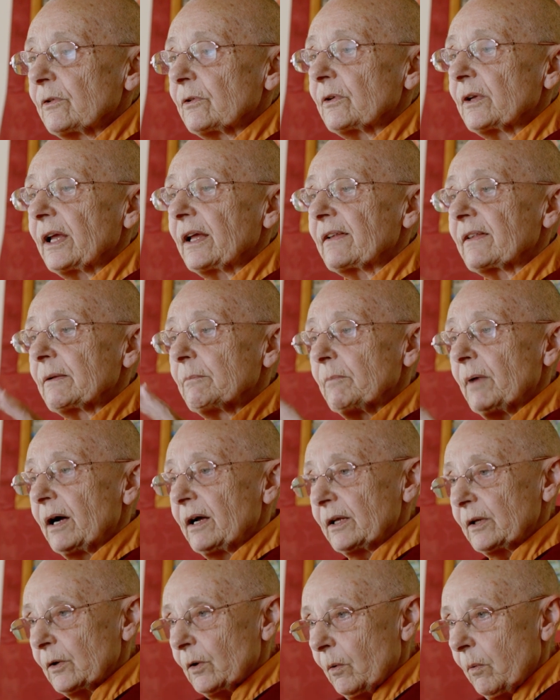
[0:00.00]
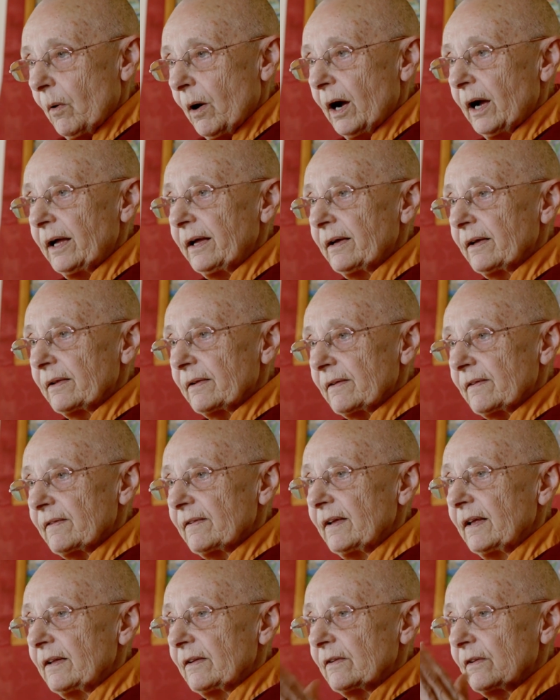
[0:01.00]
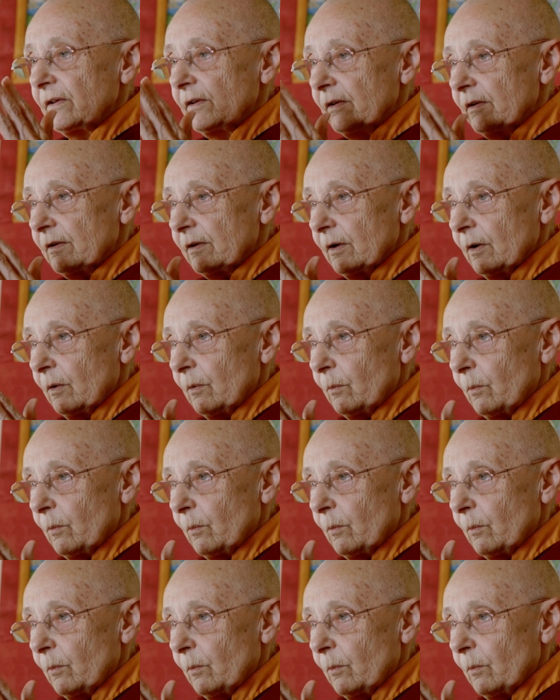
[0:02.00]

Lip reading: to get the mind quiet, centered,